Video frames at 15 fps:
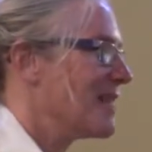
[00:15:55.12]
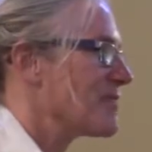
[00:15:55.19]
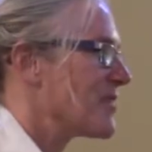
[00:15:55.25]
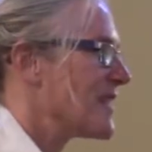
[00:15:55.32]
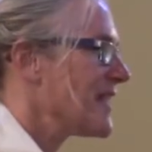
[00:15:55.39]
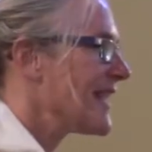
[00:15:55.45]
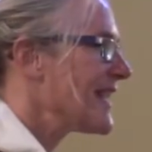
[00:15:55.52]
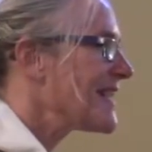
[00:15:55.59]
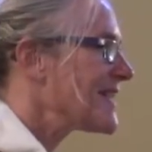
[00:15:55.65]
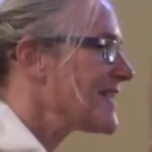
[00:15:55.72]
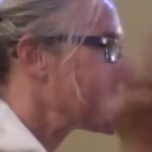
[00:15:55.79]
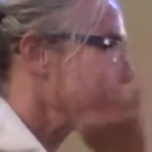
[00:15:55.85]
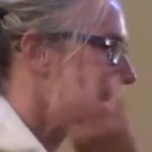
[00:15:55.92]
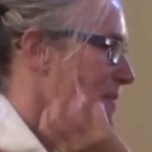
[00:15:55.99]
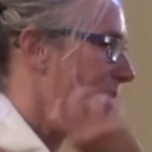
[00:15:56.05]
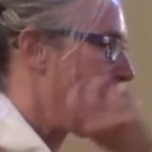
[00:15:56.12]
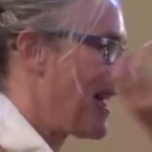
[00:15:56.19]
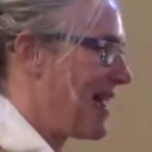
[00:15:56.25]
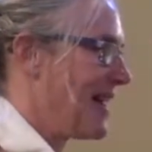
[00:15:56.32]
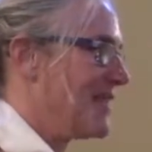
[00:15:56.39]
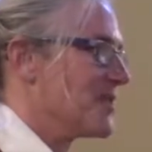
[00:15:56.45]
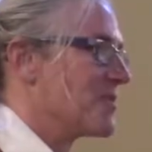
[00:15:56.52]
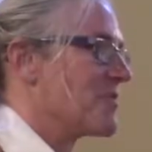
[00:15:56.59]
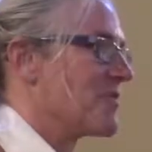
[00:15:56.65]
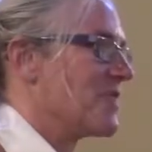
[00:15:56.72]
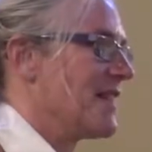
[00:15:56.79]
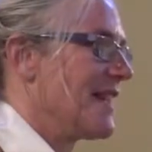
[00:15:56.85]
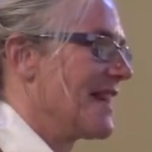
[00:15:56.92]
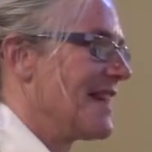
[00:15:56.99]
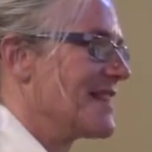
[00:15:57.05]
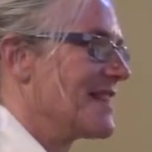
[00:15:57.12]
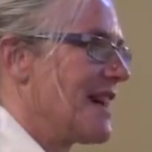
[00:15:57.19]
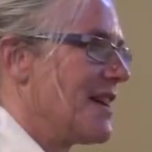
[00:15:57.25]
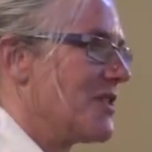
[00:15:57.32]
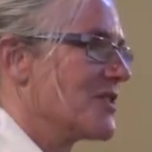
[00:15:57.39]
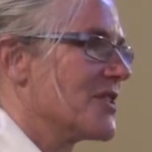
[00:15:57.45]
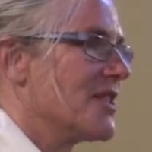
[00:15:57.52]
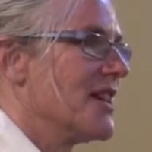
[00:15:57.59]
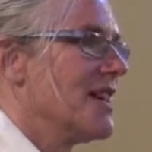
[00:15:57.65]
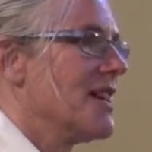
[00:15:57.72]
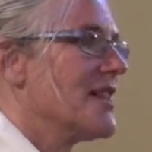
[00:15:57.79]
breathing in the same air and breathing it out.